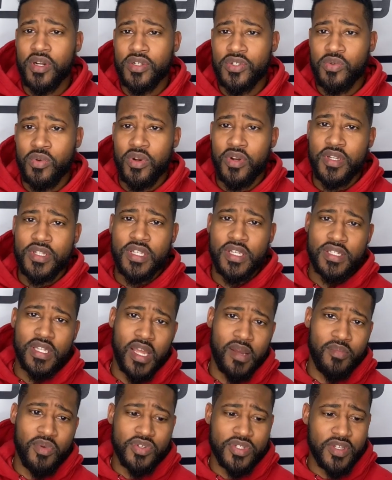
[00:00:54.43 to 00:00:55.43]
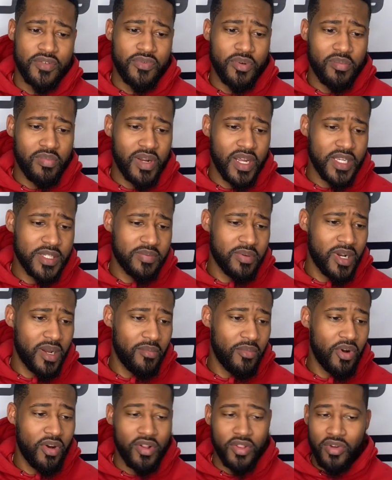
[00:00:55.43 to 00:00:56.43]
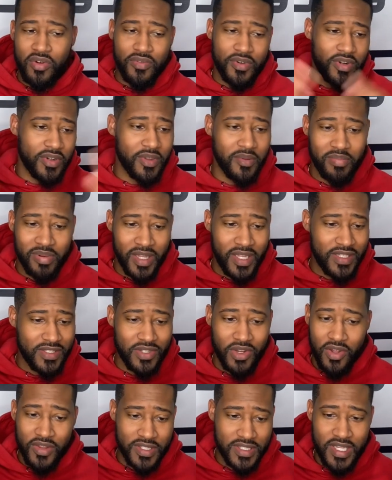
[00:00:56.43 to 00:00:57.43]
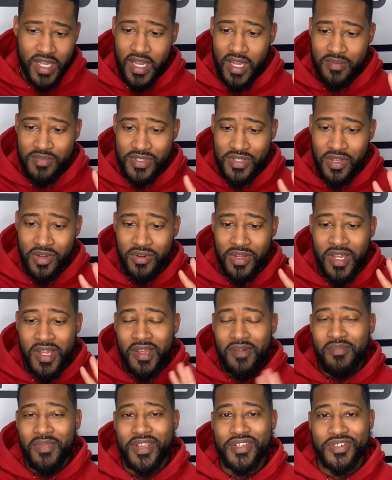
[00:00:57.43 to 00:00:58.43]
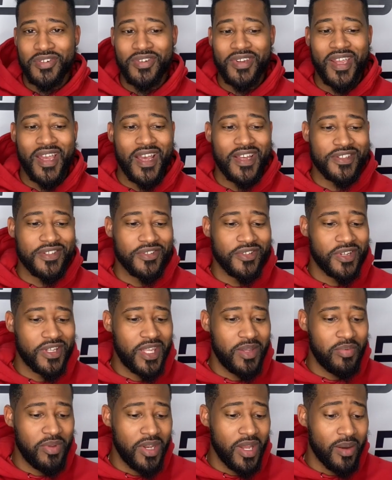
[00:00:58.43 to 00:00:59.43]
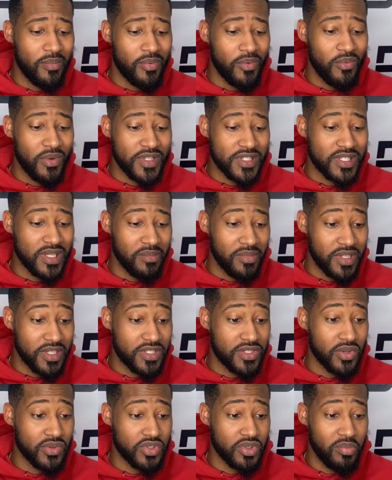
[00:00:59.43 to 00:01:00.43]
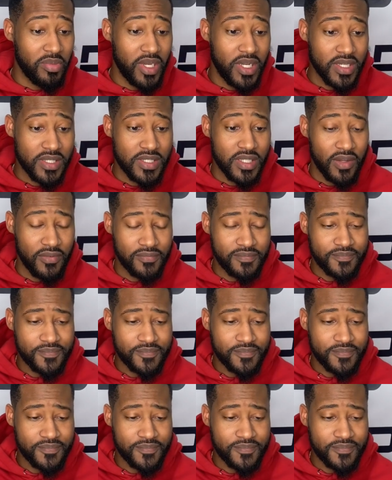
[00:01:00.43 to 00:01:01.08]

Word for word: Twitter and TikTok mostly for Bryce, but I'm all over the place all the time. So make sure you guys are keeping up with some of this social media stuff.